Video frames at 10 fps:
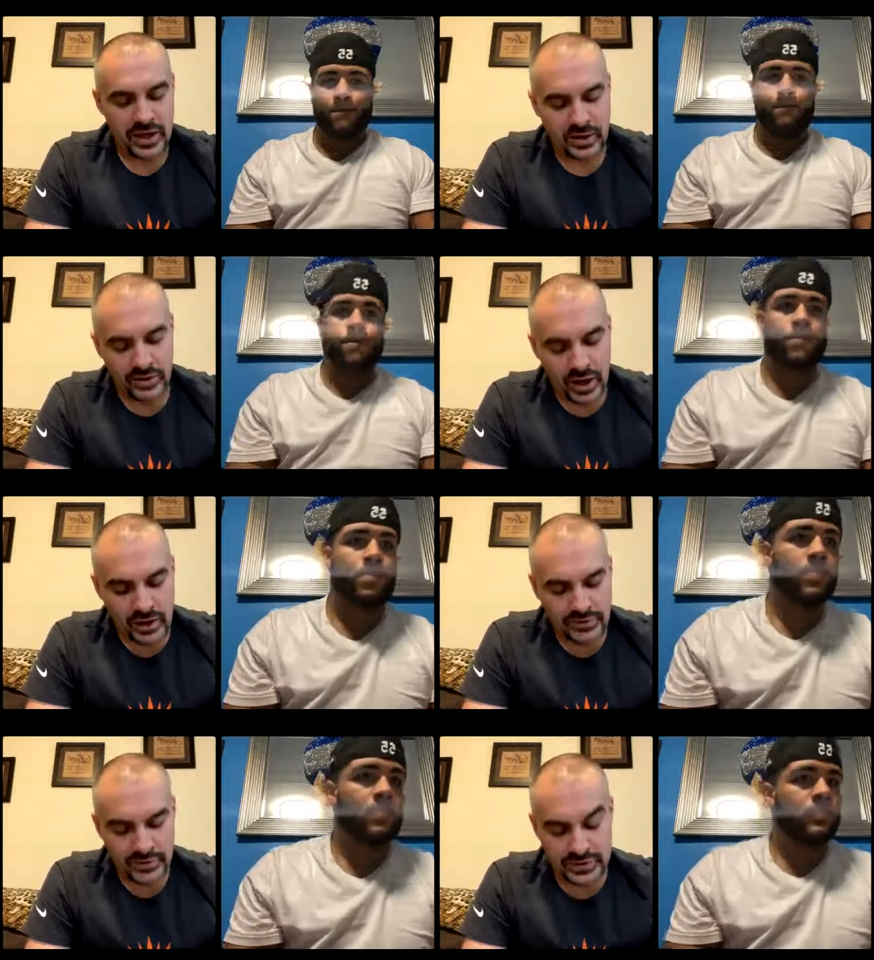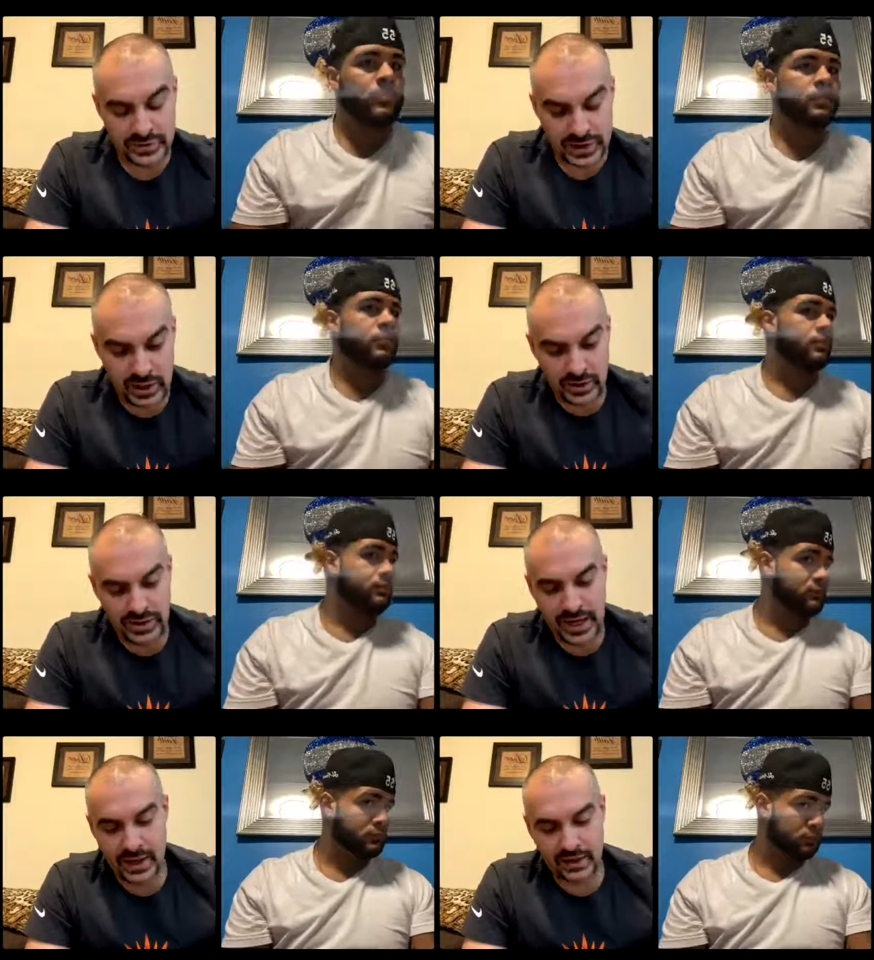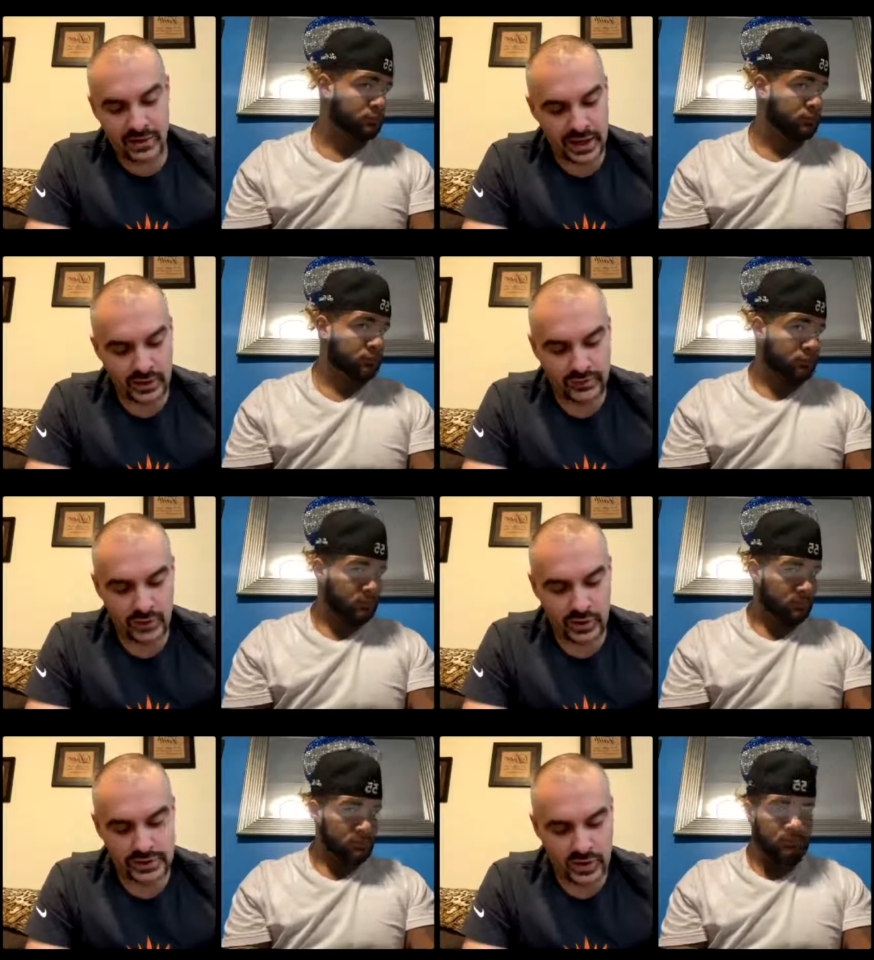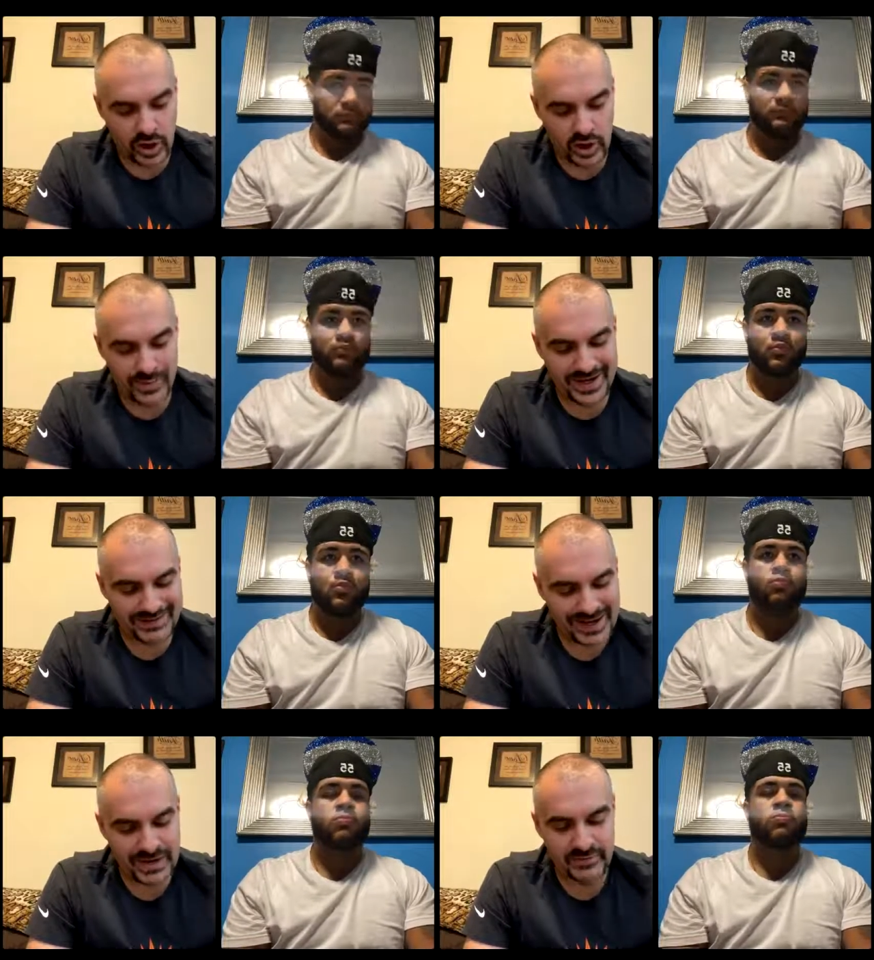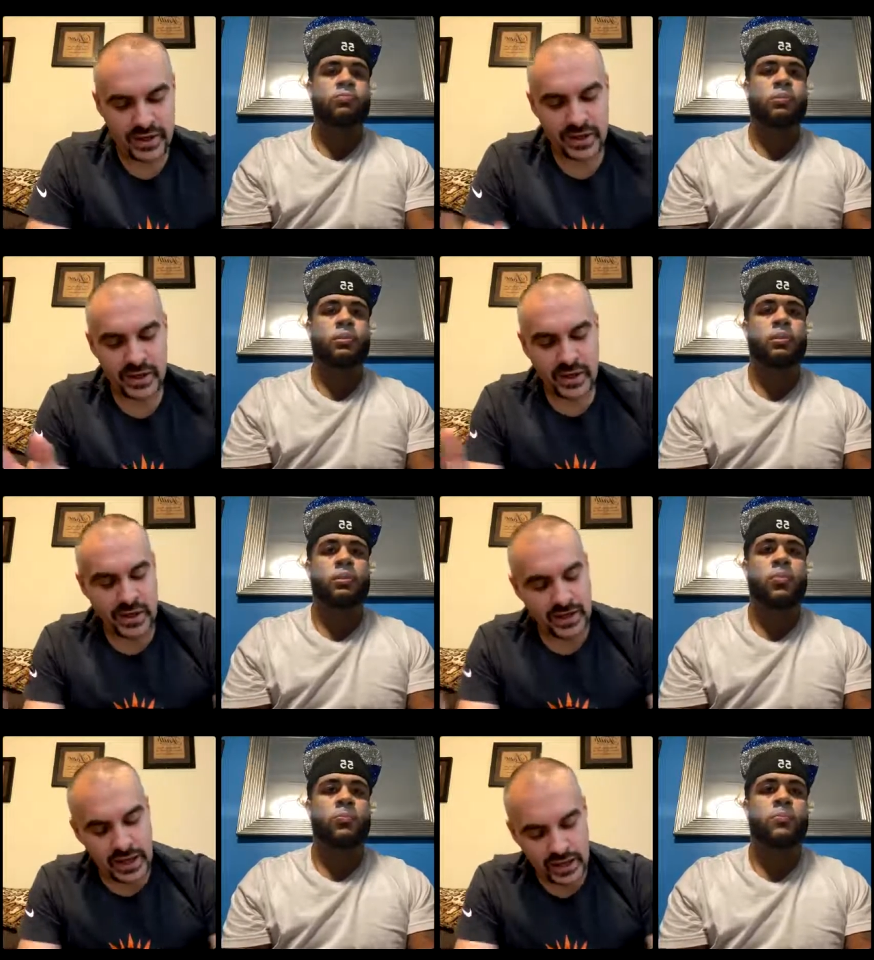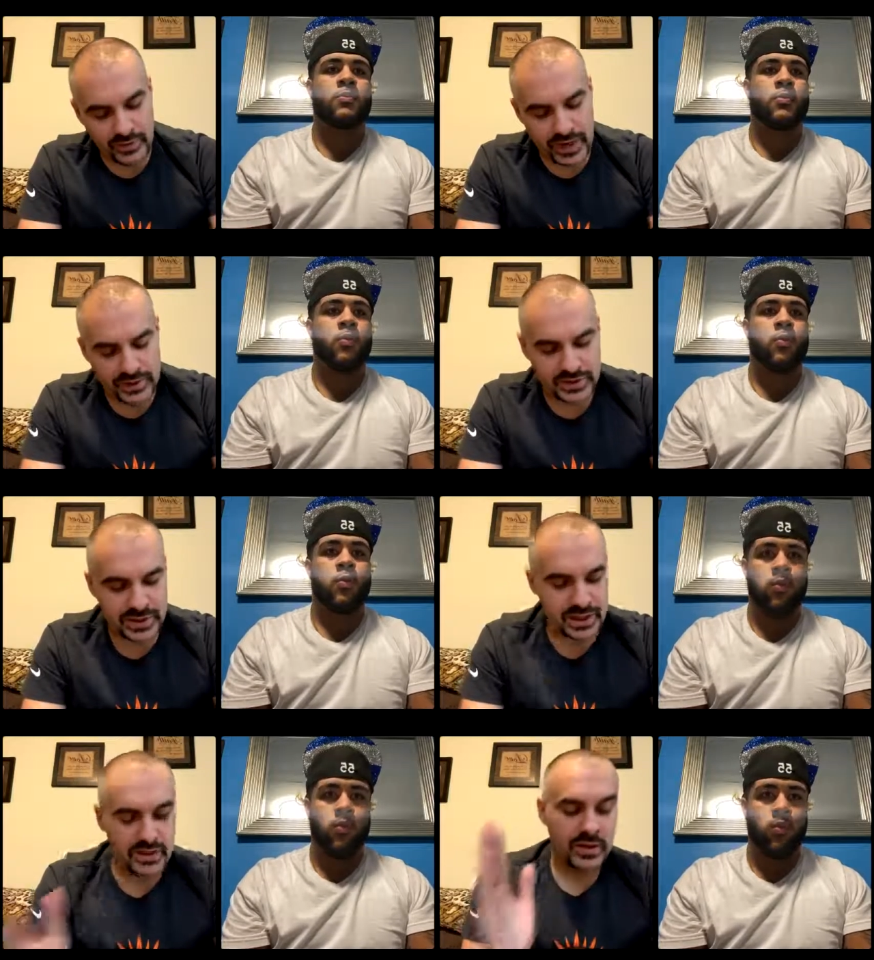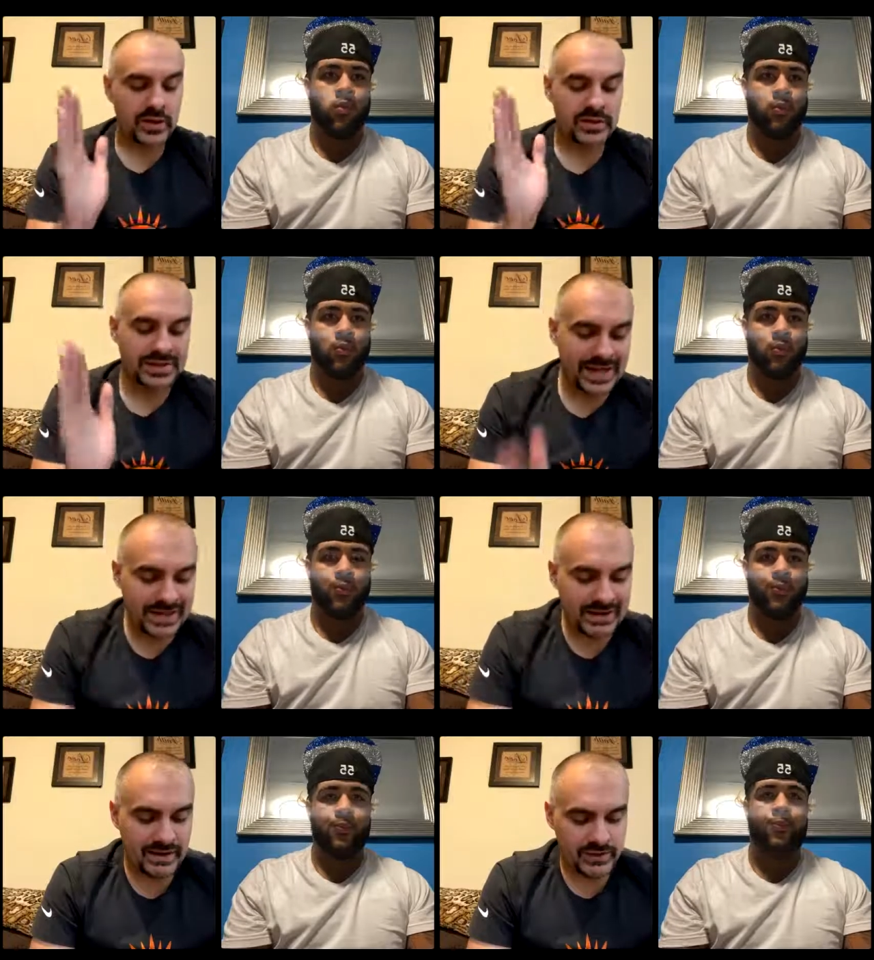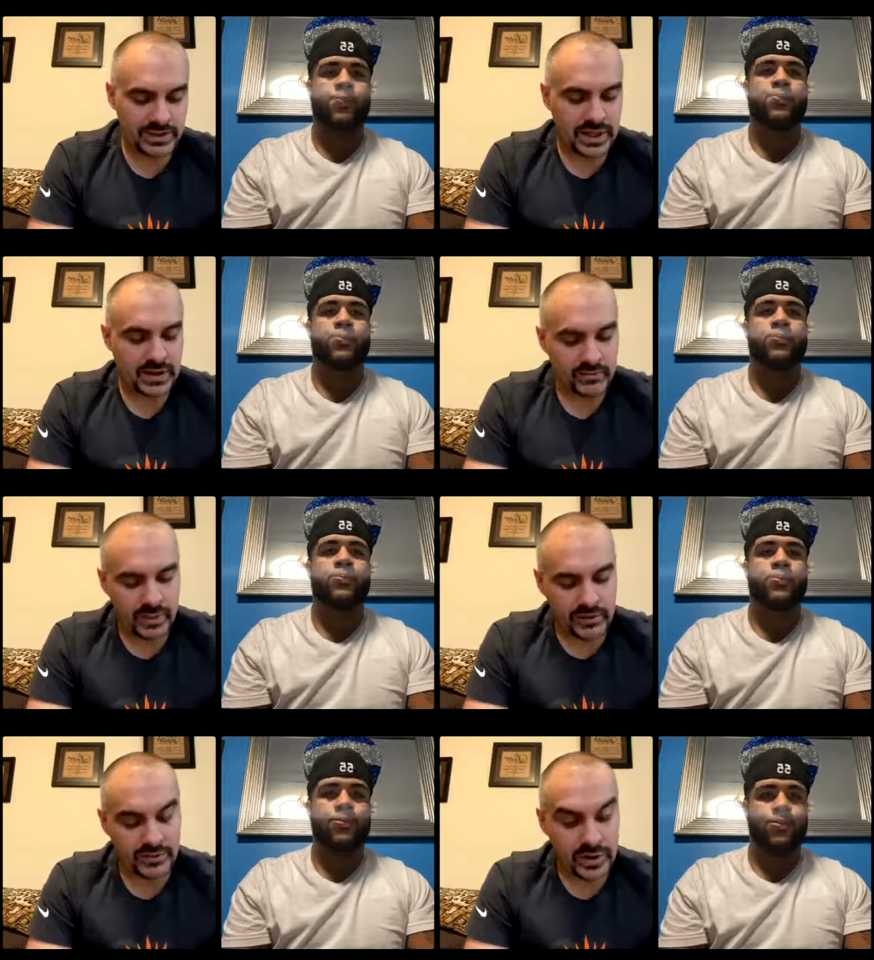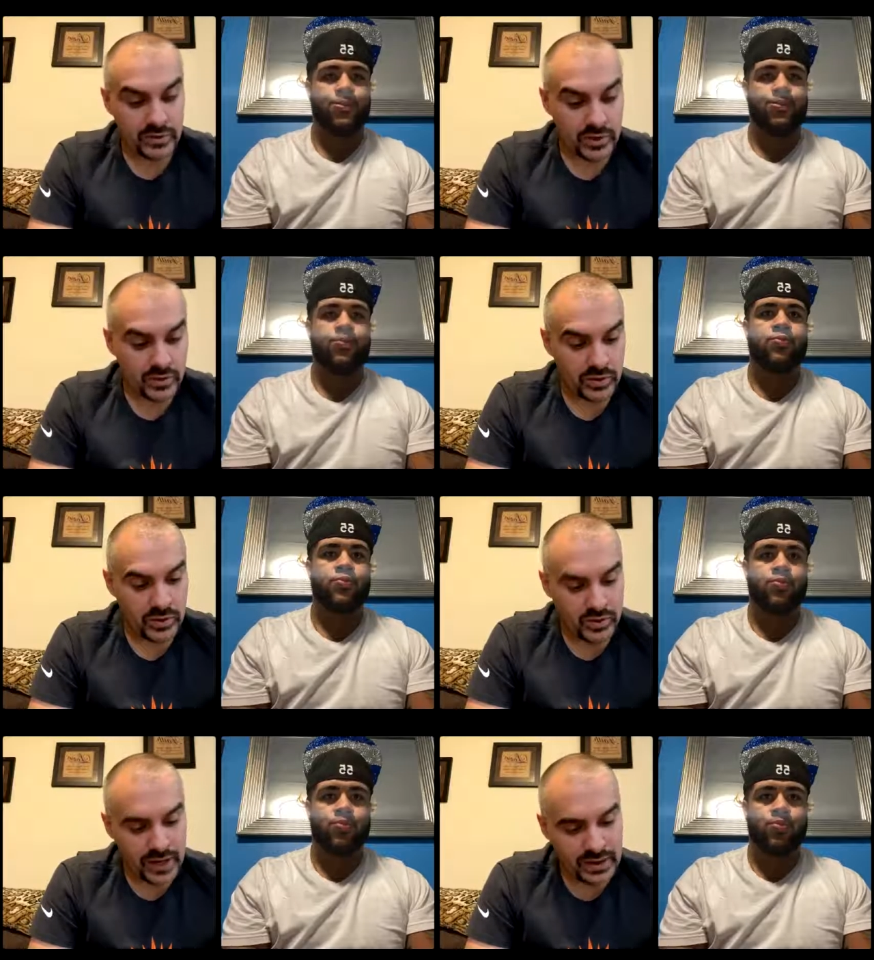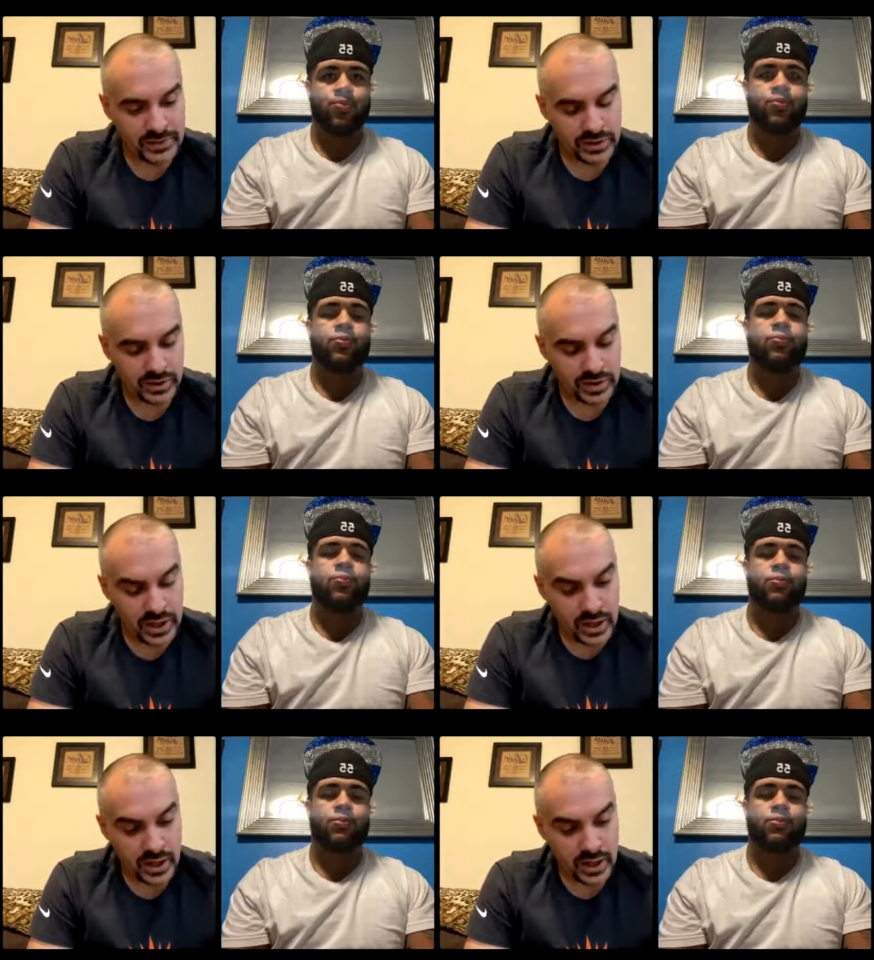Speaker 1: your offers Yale, Air Force, Army, Navy, Colorado State, San Diego State, Buffalo, New, New Hampshire,